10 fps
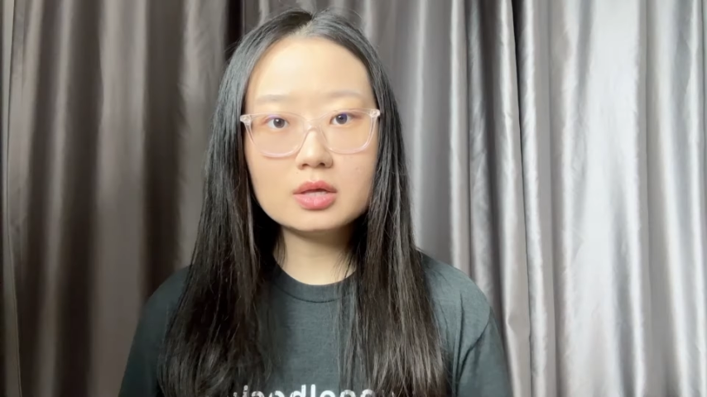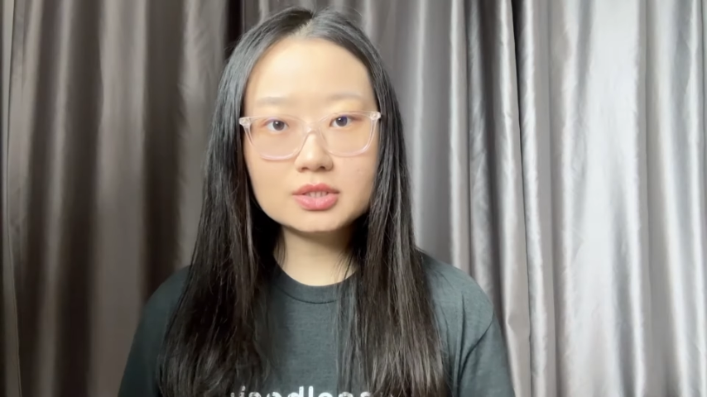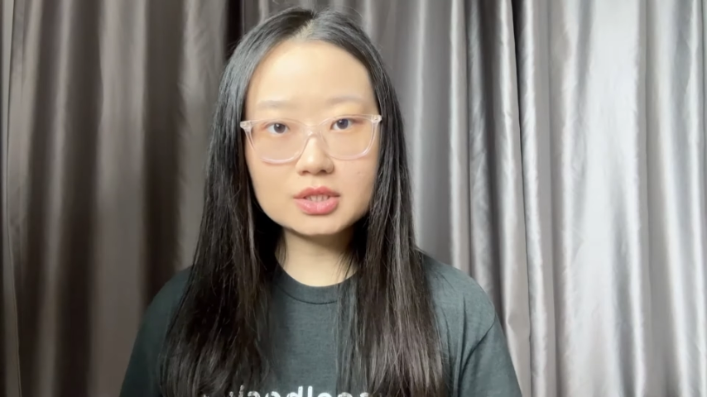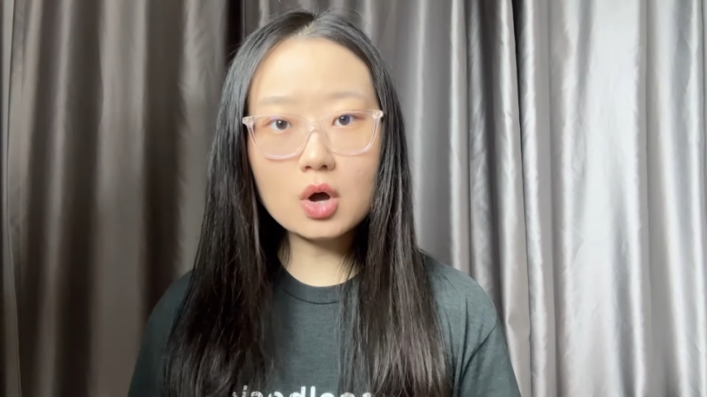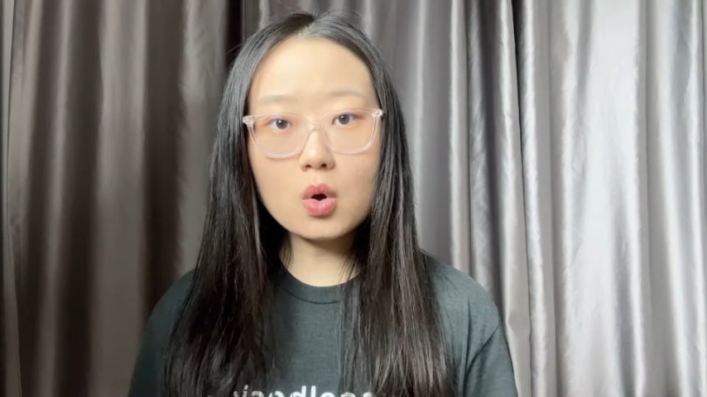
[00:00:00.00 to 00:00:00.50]

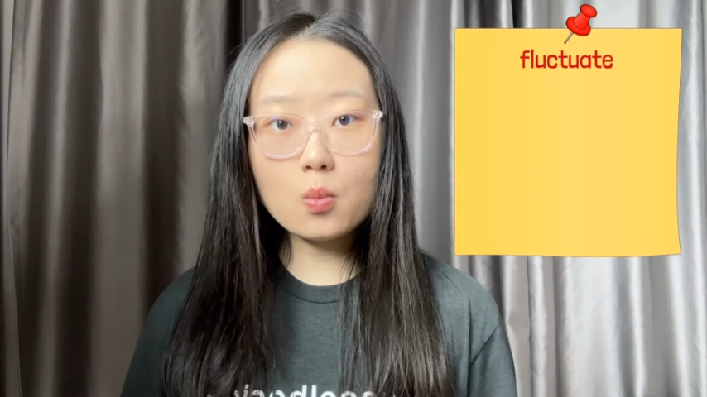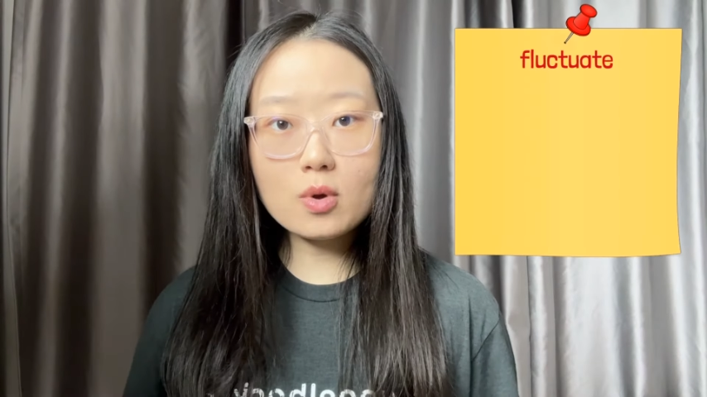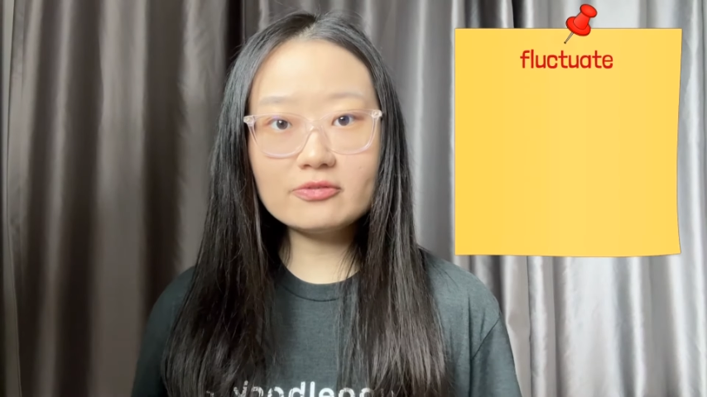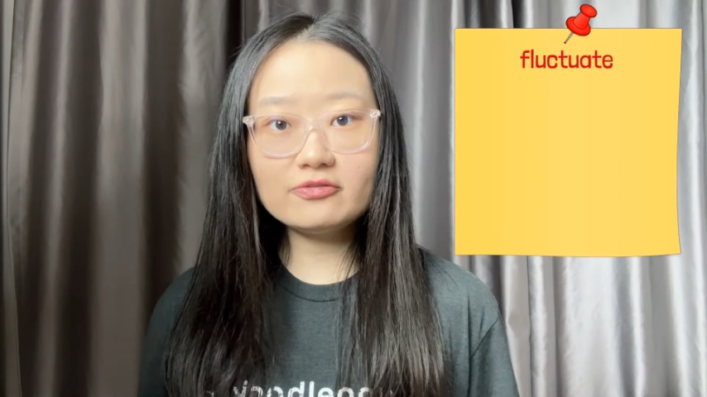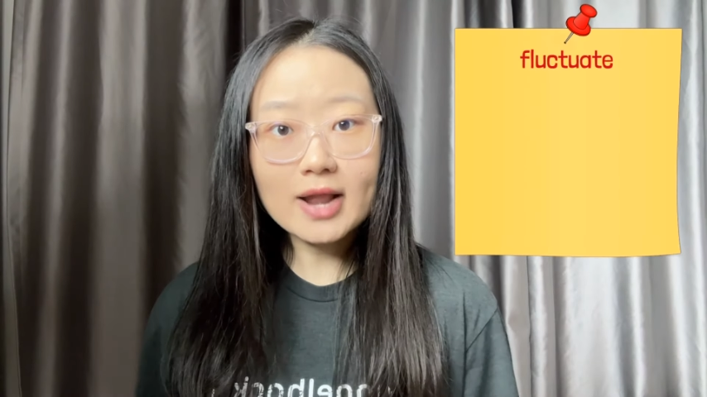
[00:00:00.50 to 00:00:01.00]
So
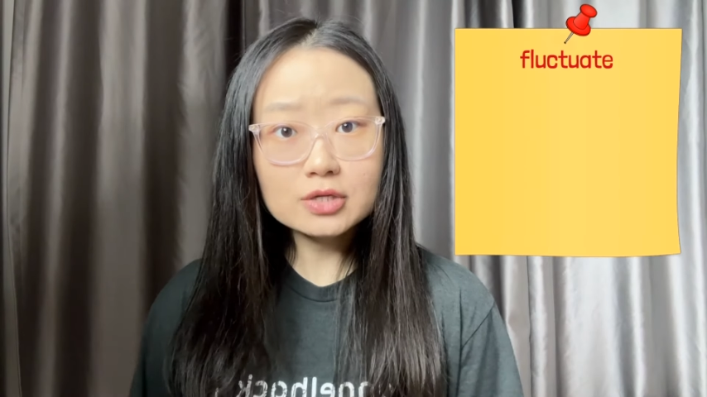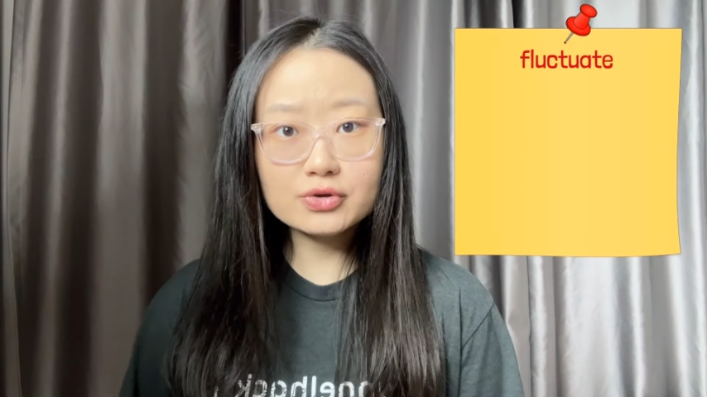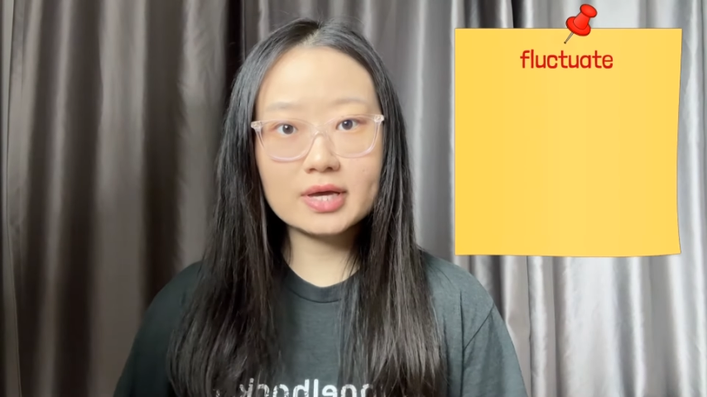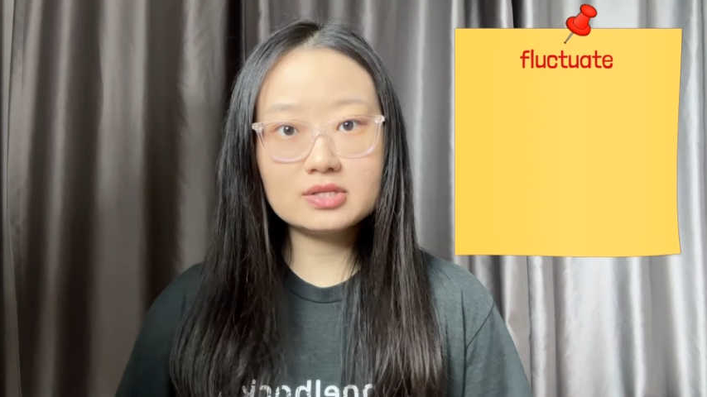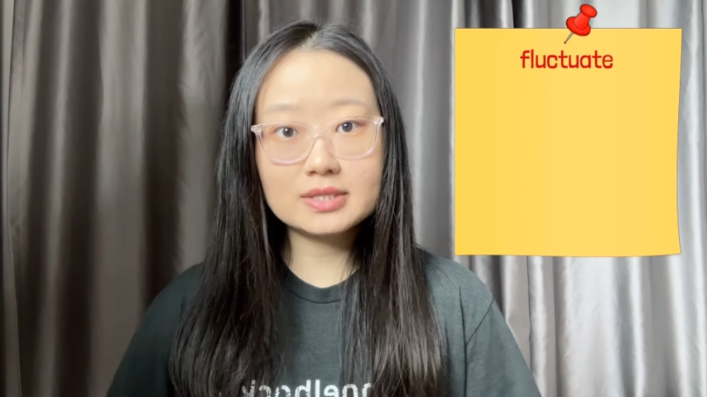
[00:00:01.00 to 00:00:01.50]
when
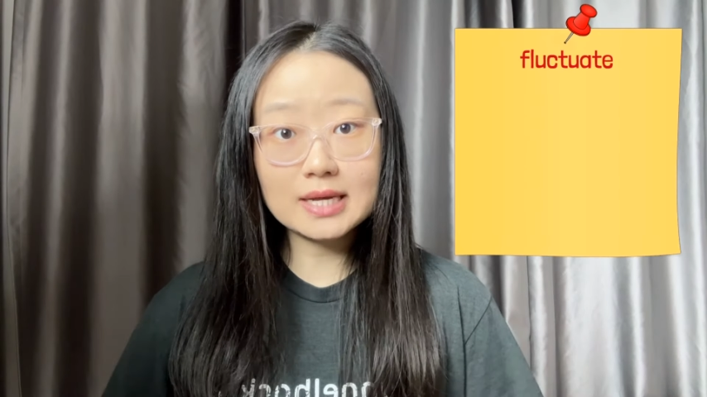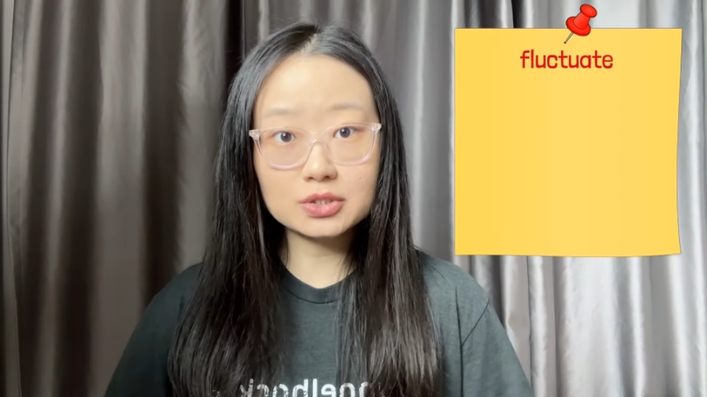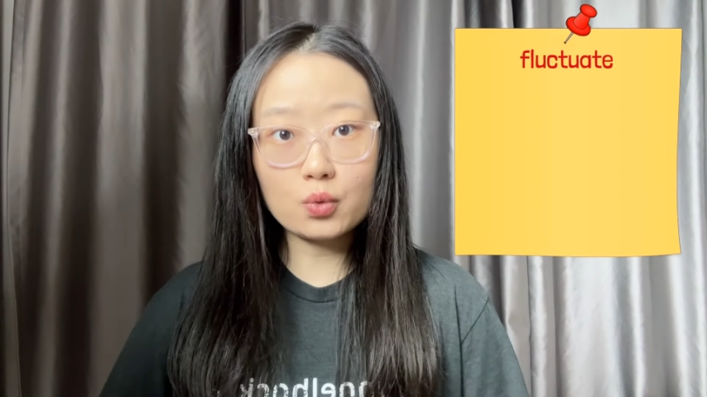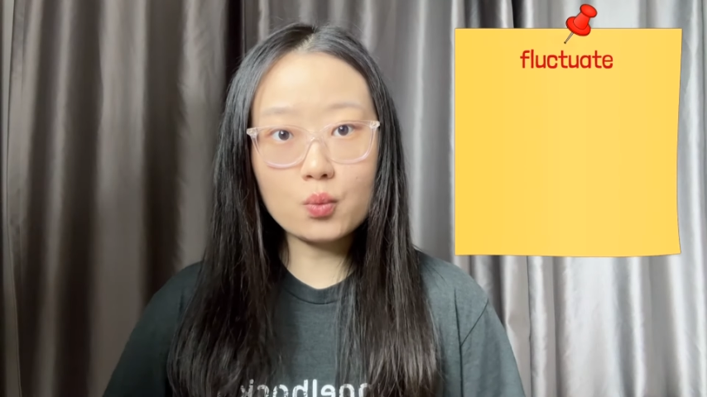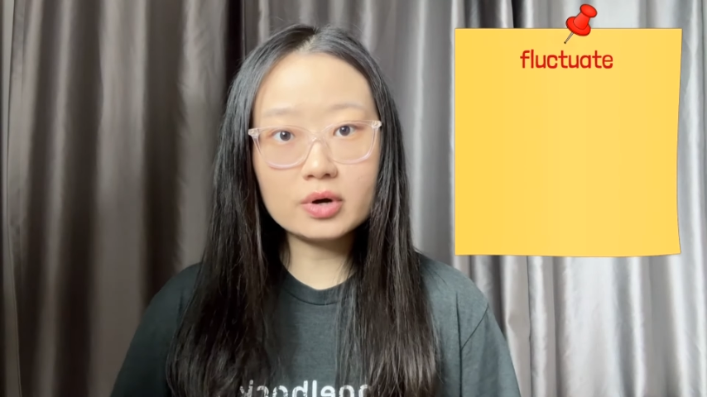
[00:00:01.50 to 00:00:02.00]
fluctuate
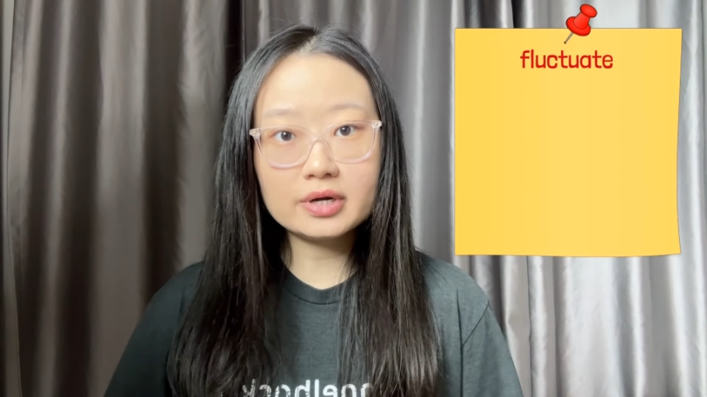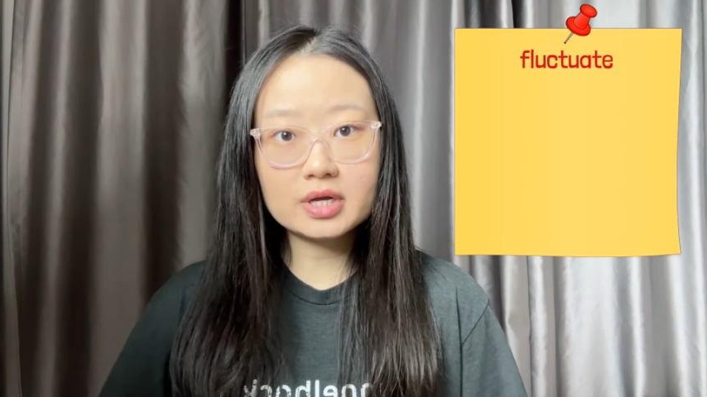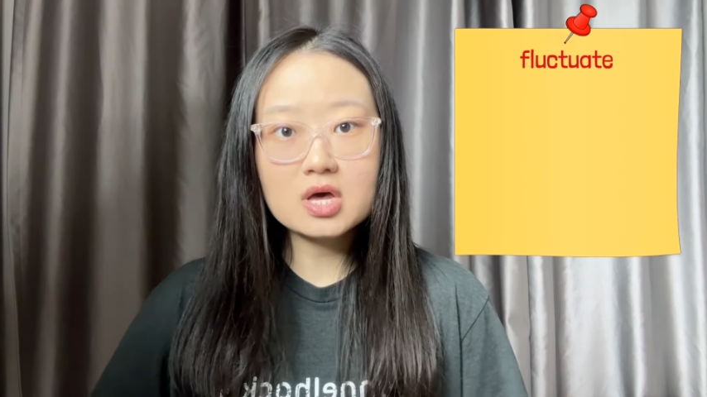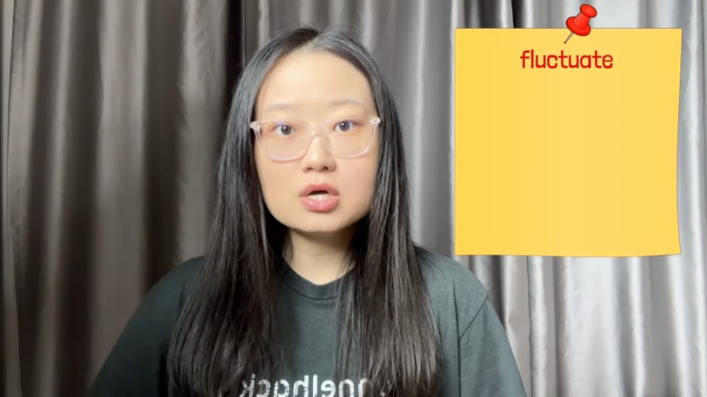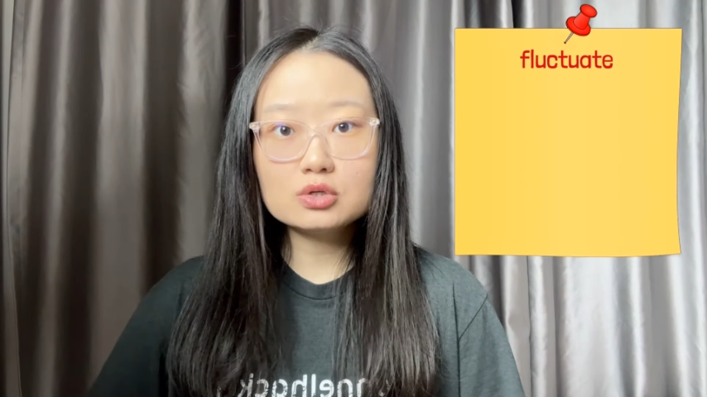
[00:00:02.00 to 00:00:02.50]
doesn't work,